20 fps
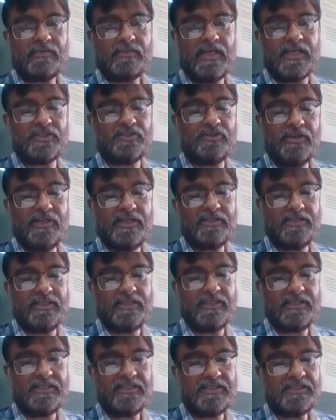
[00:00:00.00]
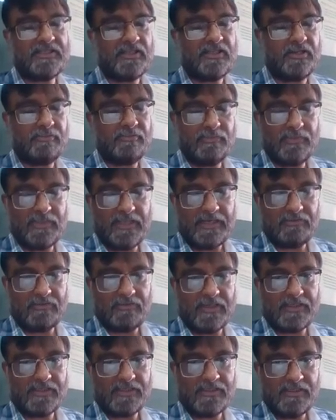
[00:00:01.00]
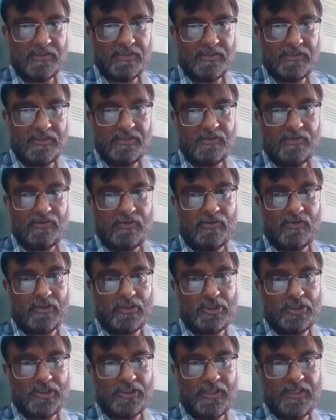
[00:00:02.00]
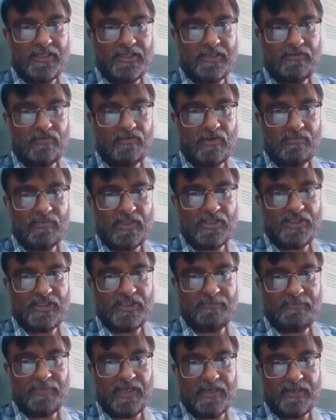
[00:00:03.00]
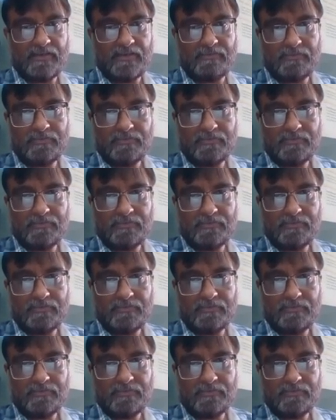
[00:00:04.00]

Actually, this term that was originated from the Japan.